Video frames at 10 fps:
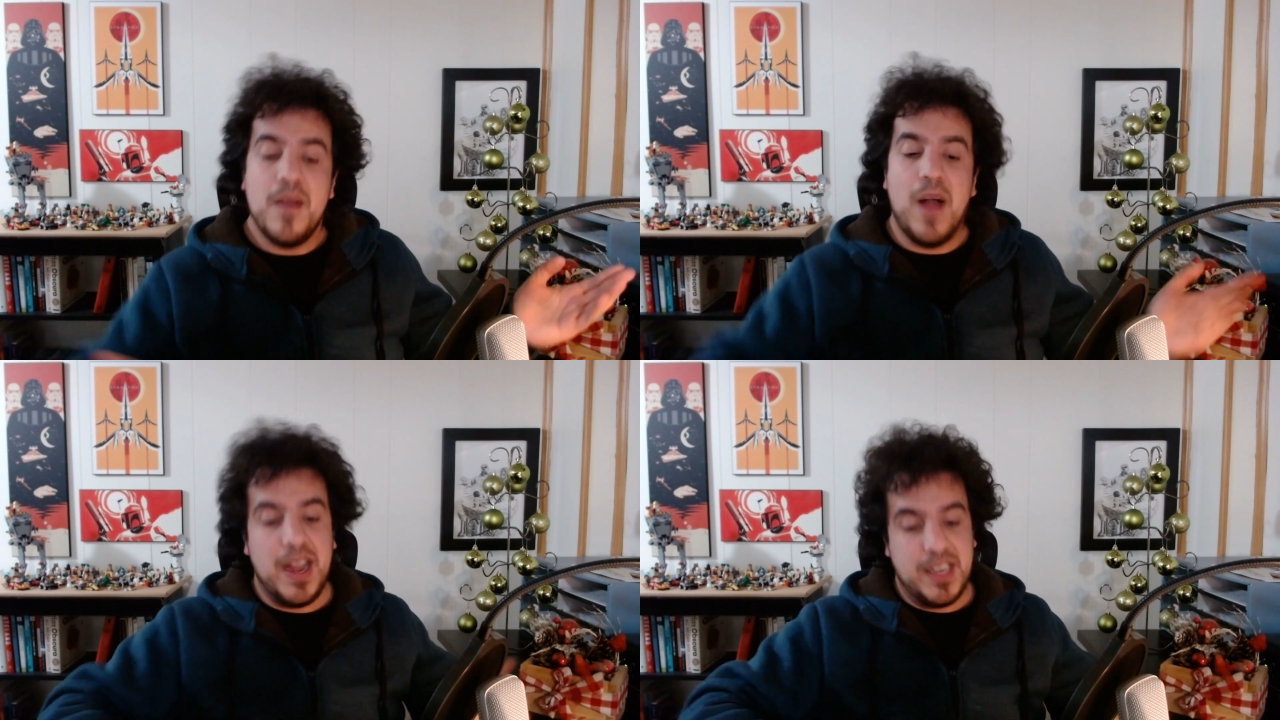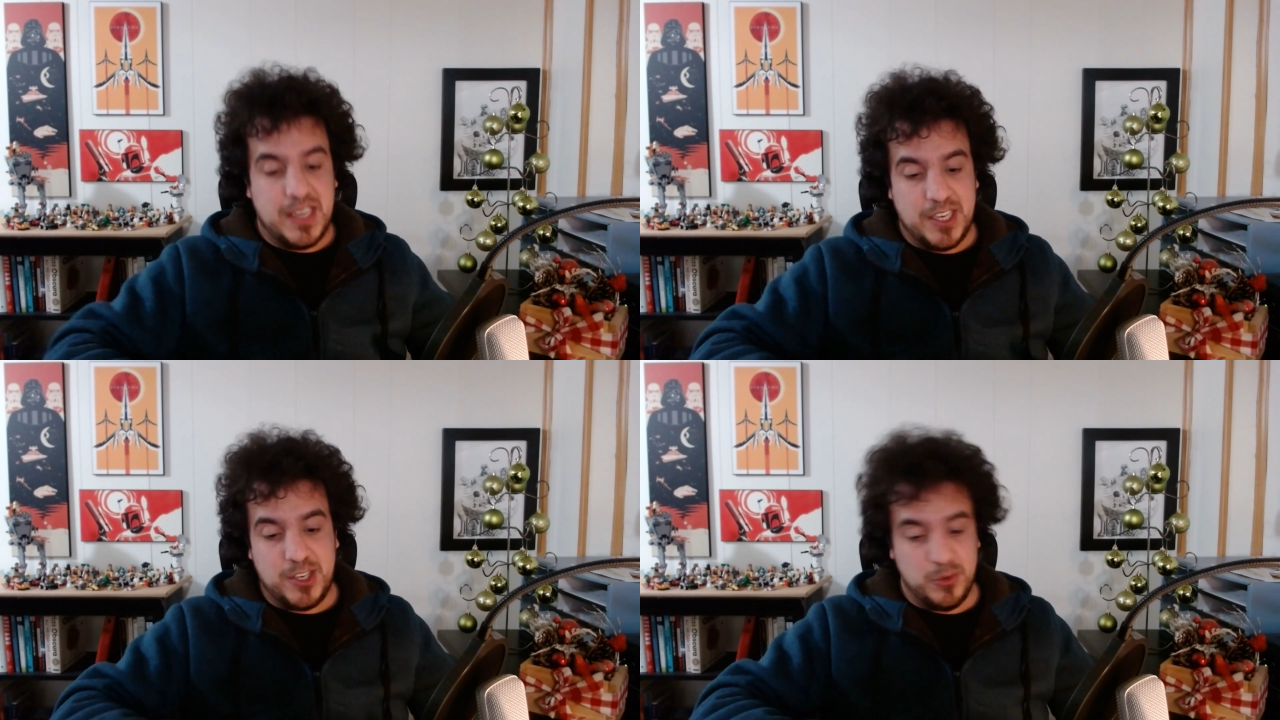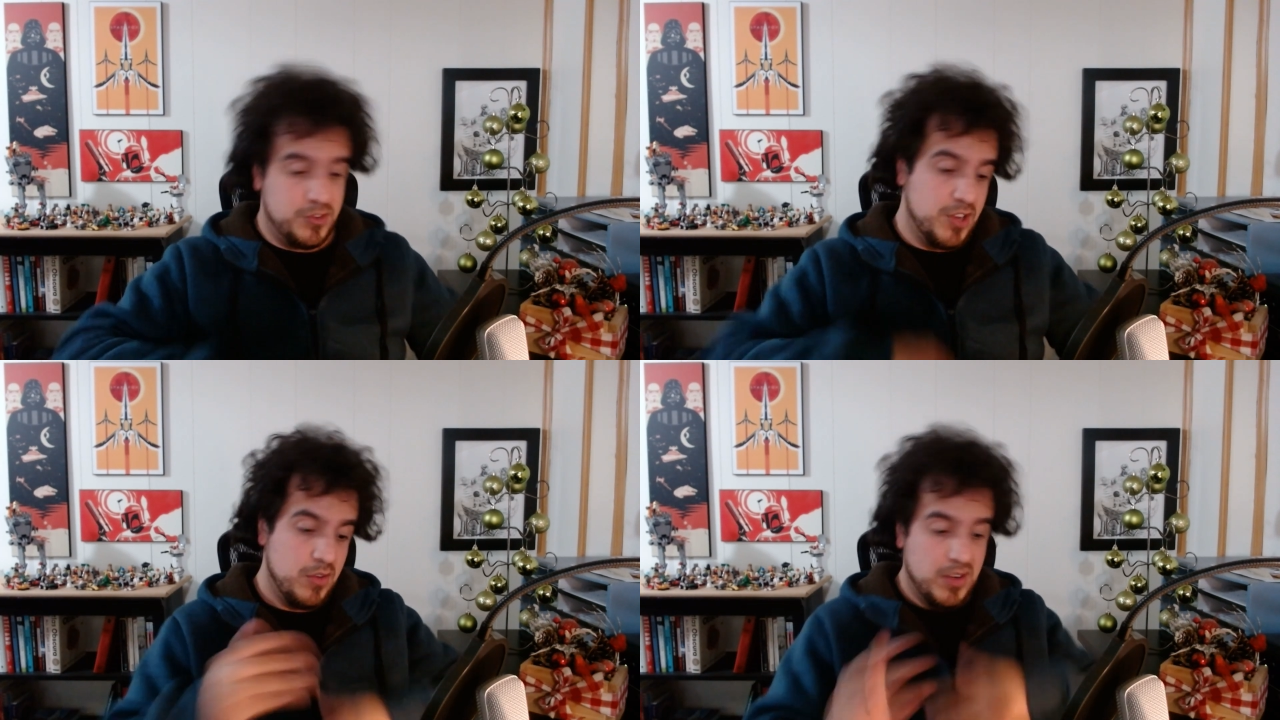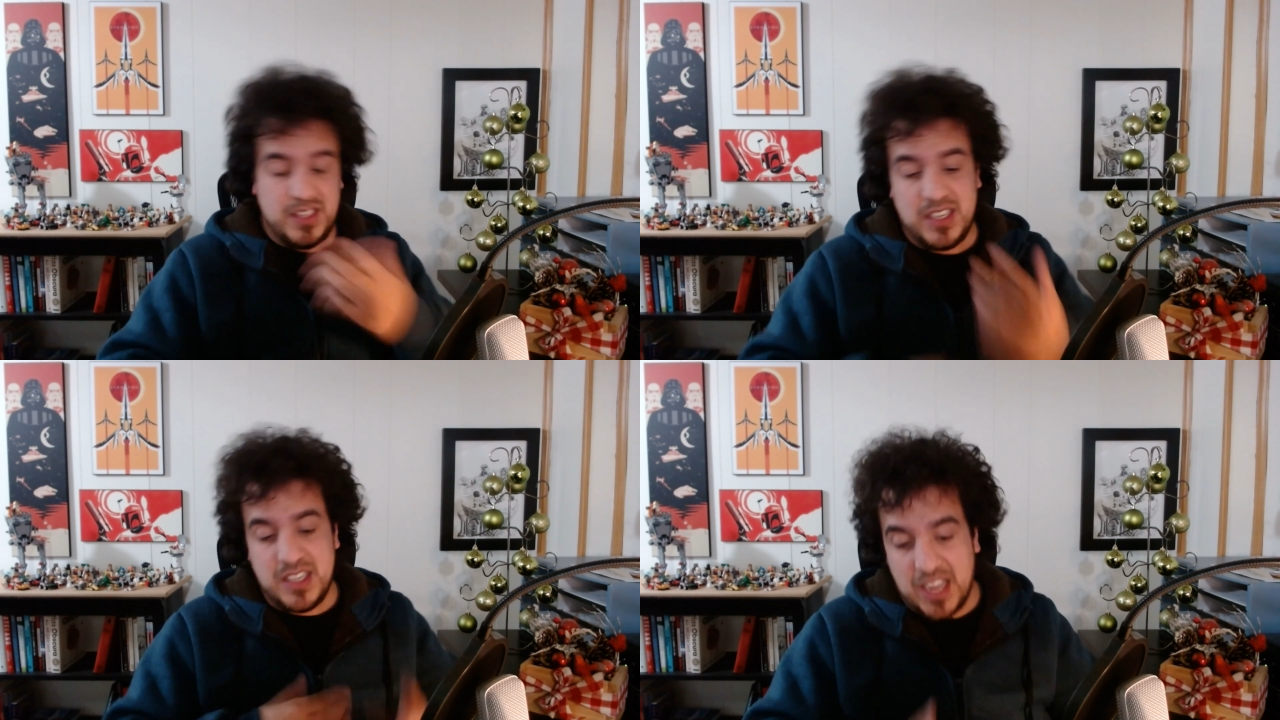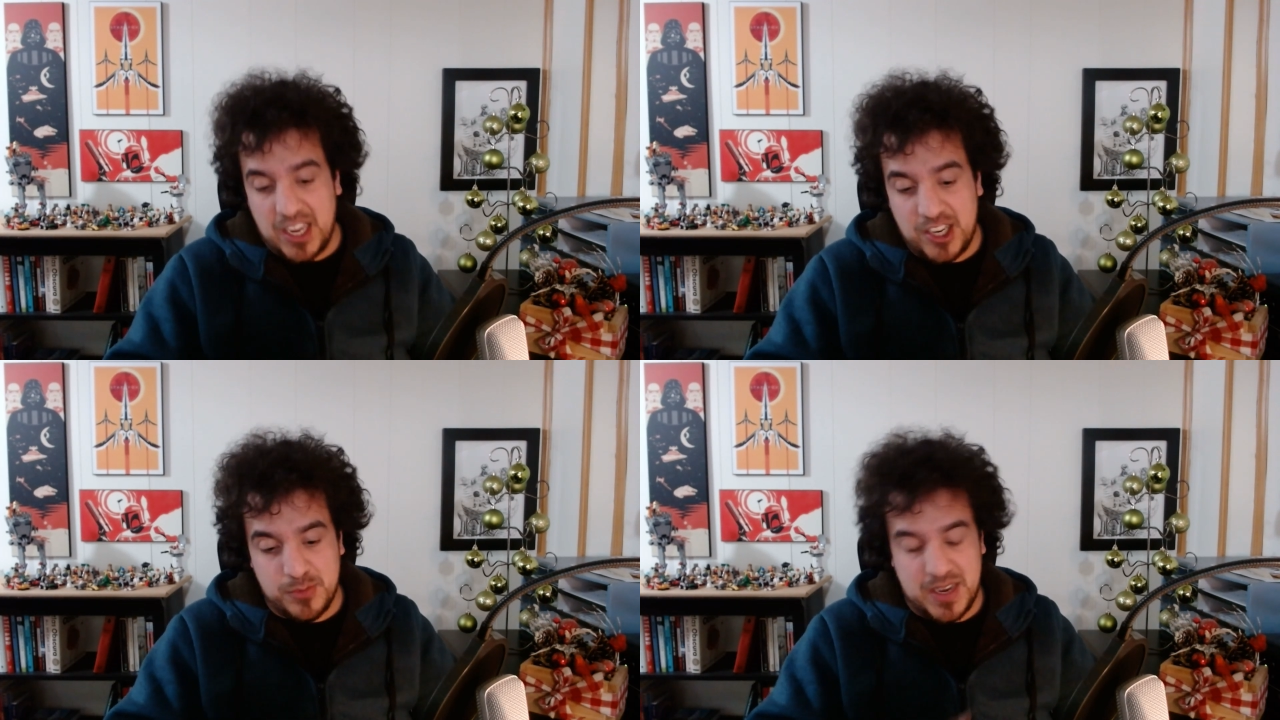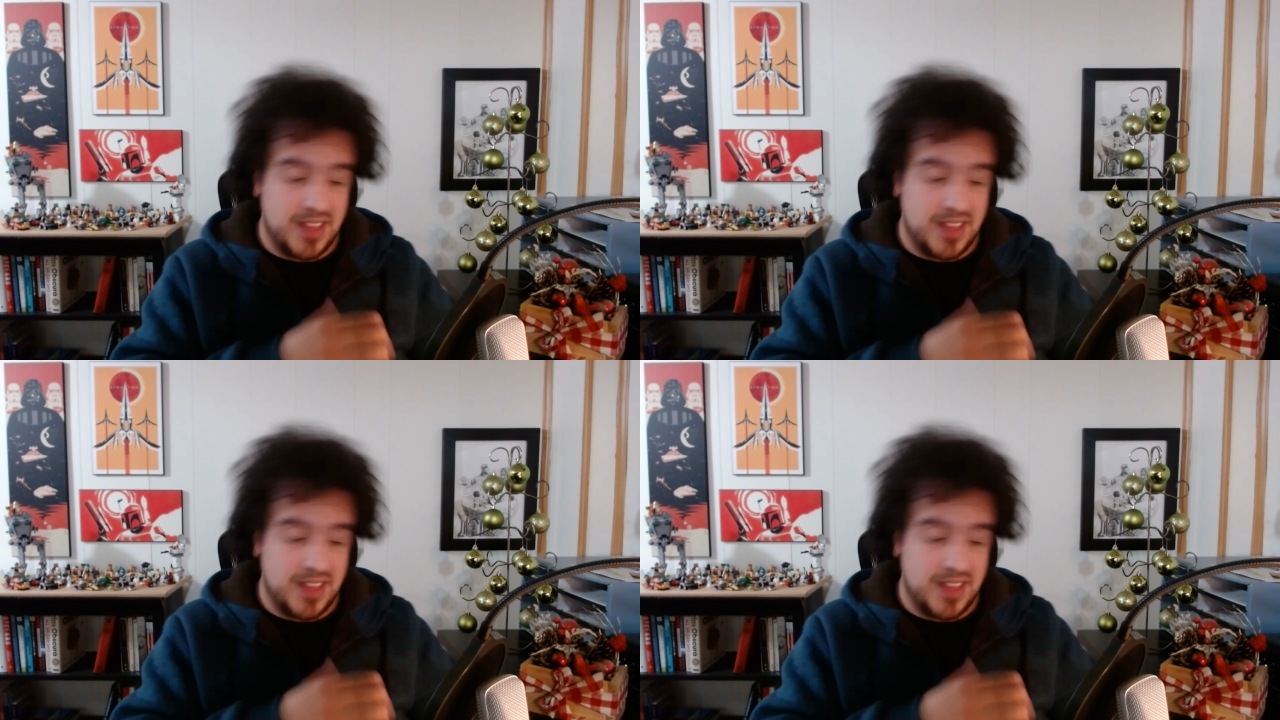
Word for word: I need to generate the engagement